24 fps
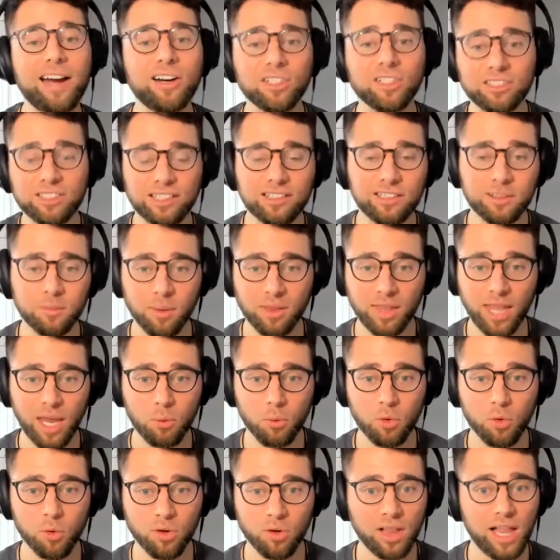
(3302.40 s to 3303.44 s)
system that they
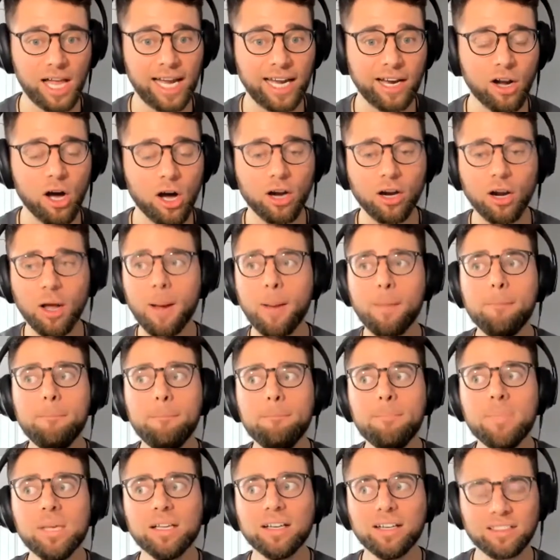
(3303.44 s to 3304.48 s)
were relying on,
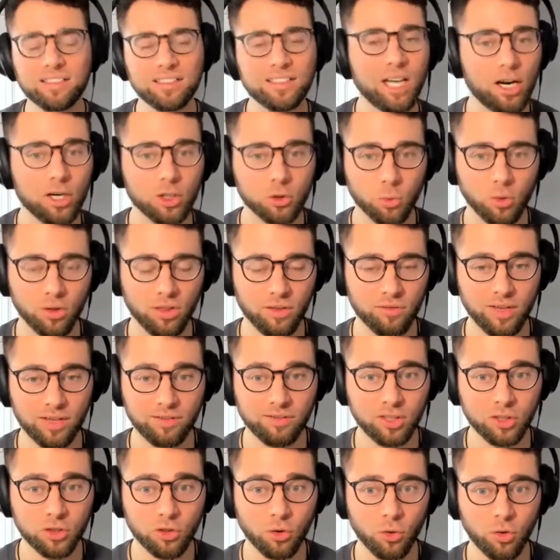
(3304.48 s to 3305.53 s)
millions of dollars worth of
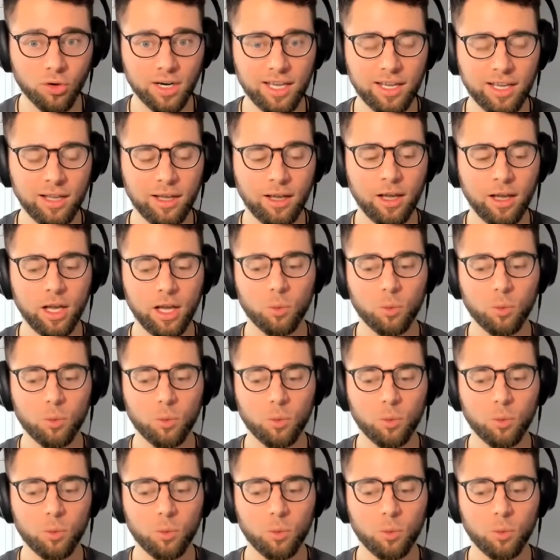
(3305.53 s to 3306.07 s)
inventory,